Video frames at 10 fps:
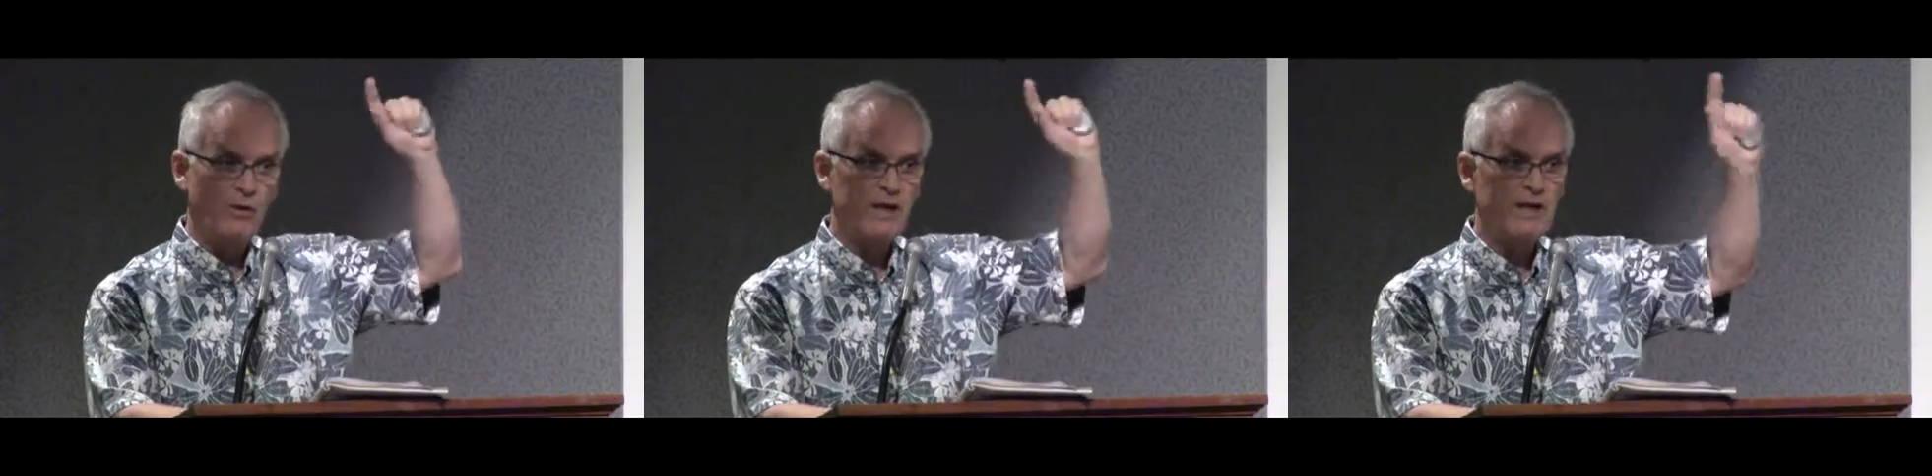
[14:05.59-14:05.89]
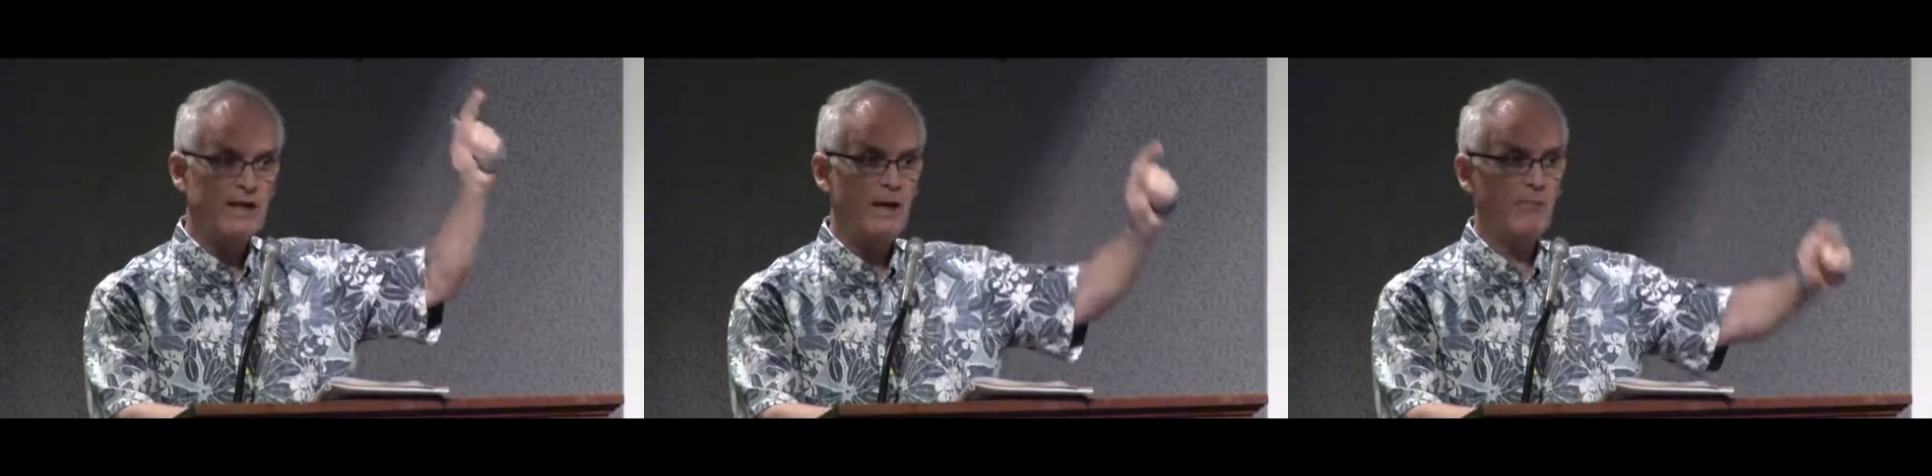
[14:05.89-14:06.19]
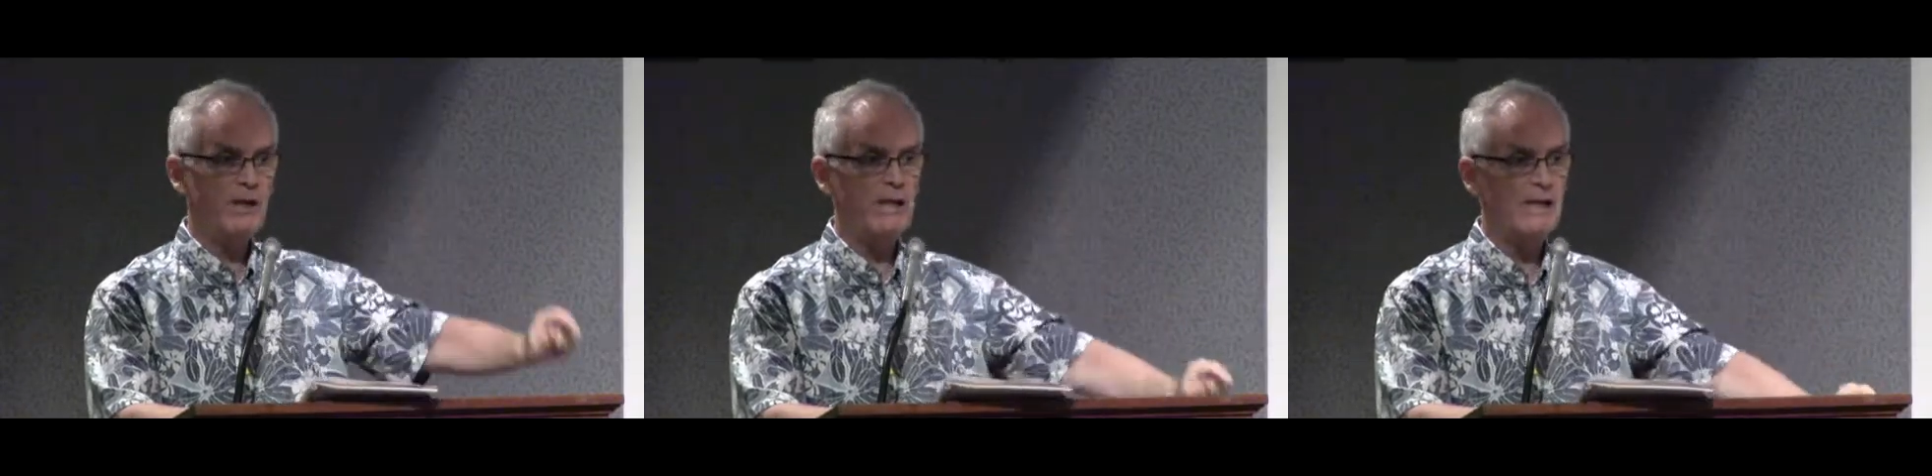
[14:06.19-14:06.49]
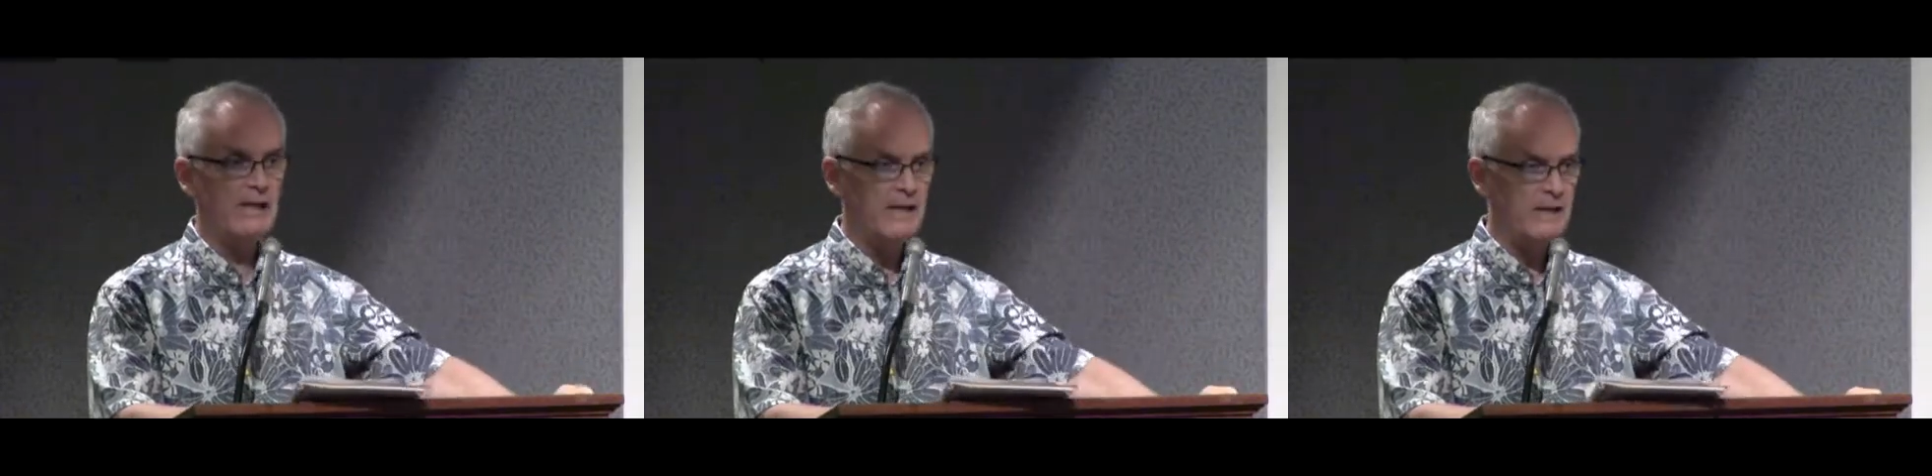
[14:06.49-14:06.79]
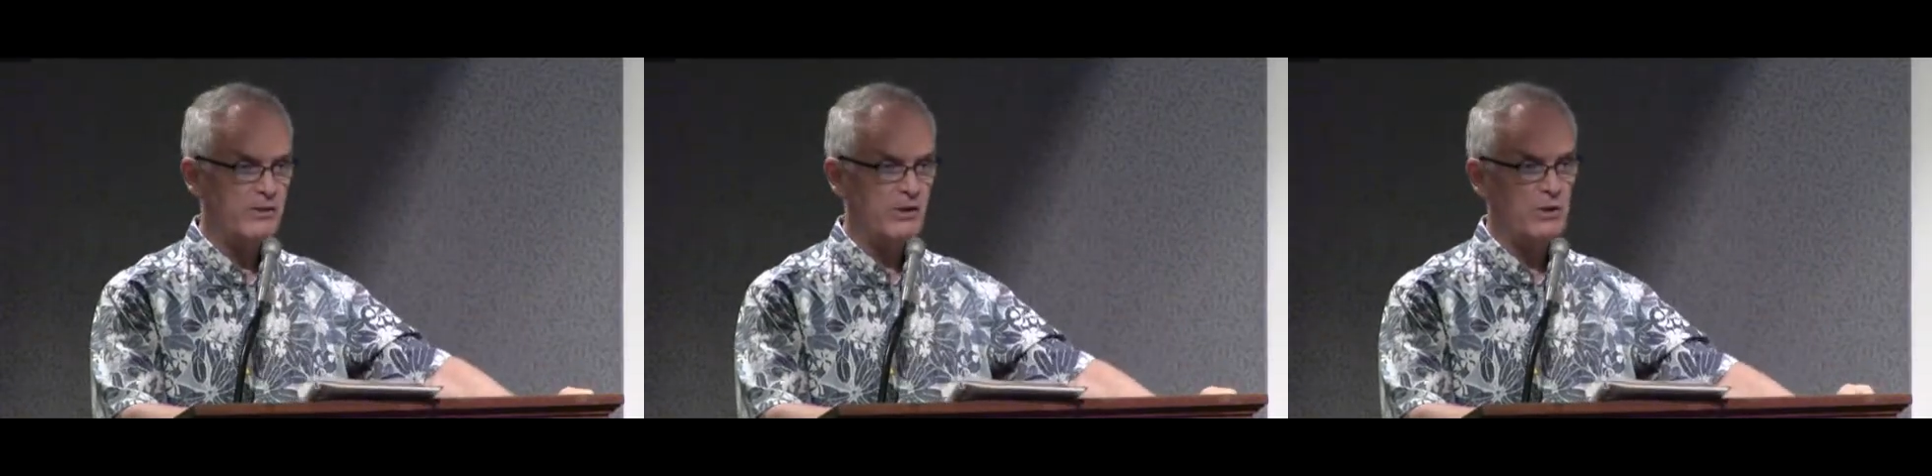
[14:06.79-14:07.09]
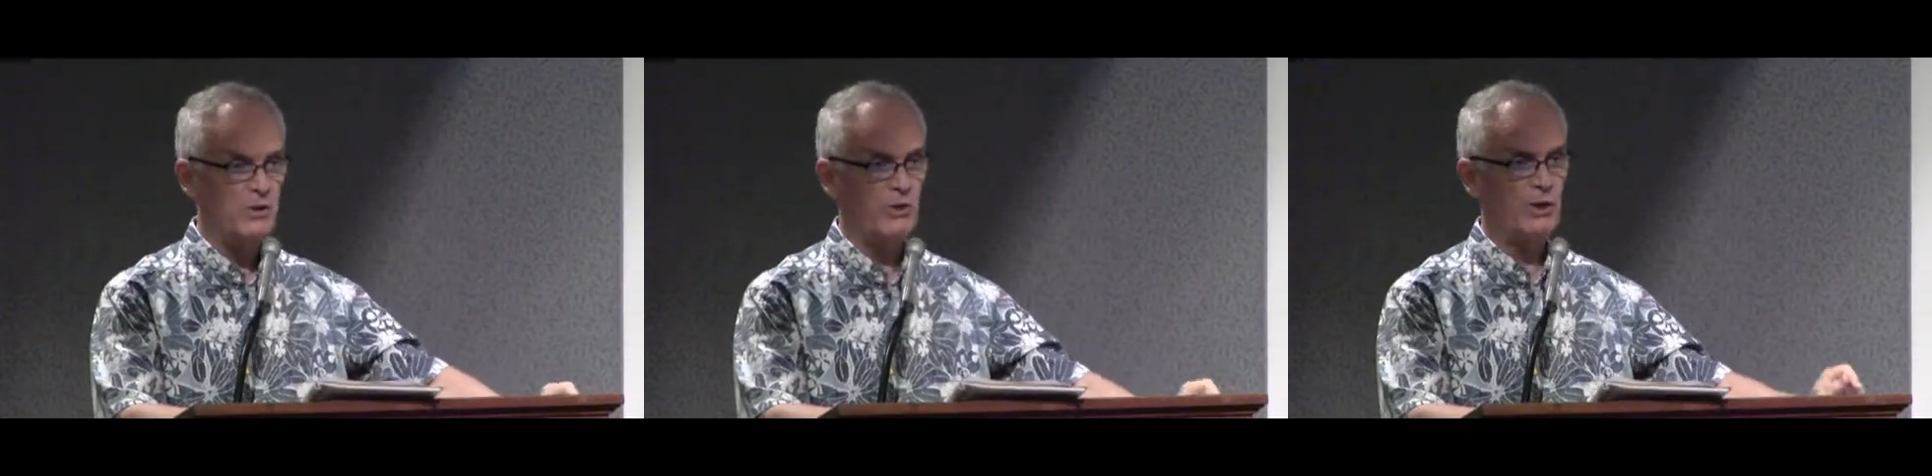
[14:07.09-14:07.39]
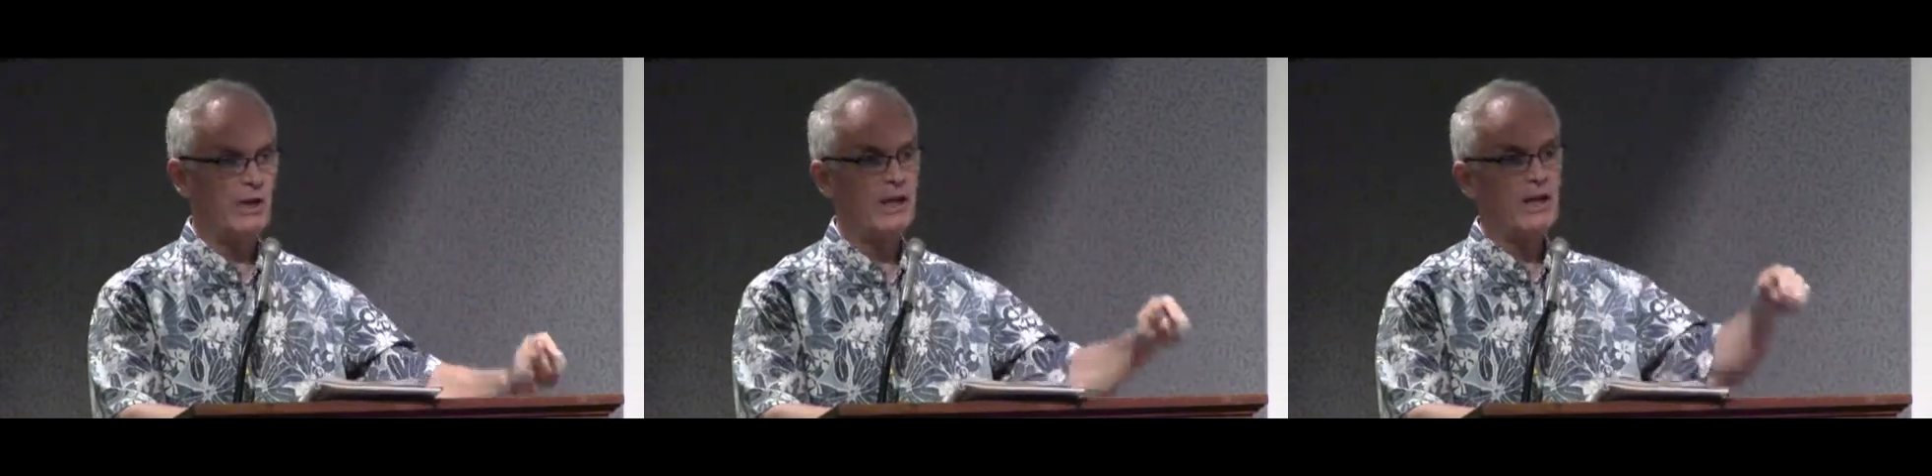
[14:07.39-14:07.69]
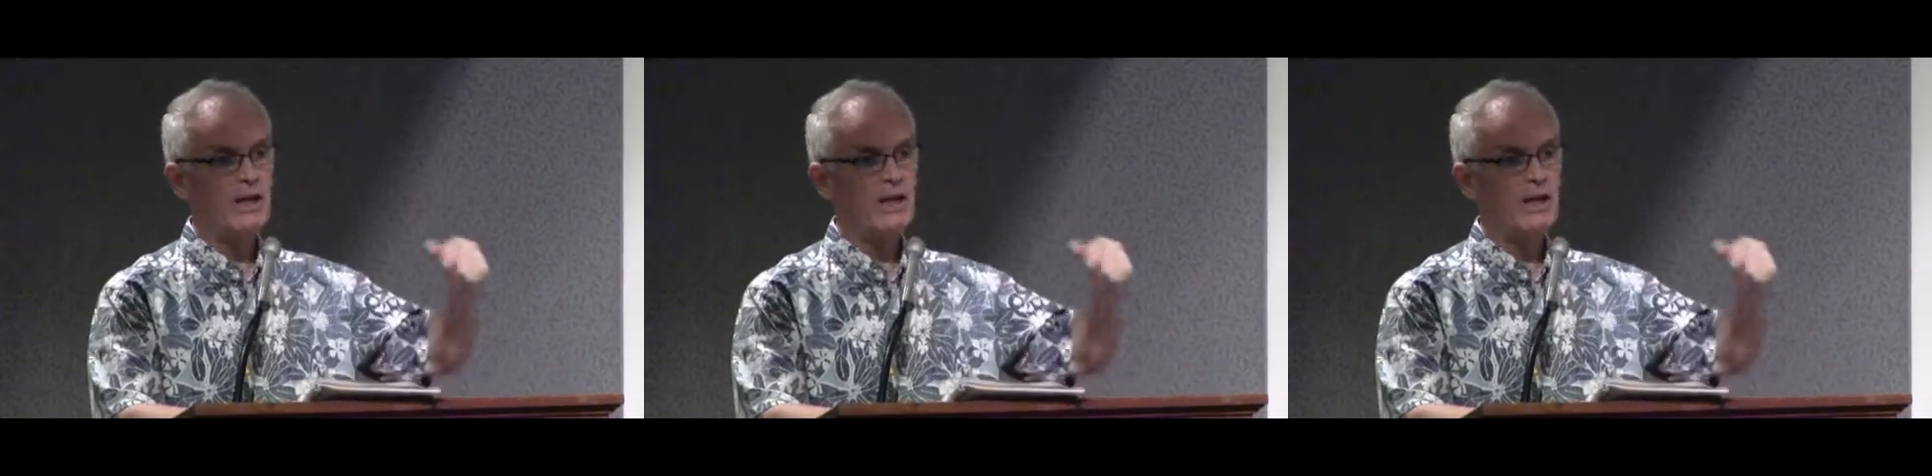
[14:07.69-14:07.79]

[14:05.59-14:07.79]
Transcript: he kept getting leaks in his unit.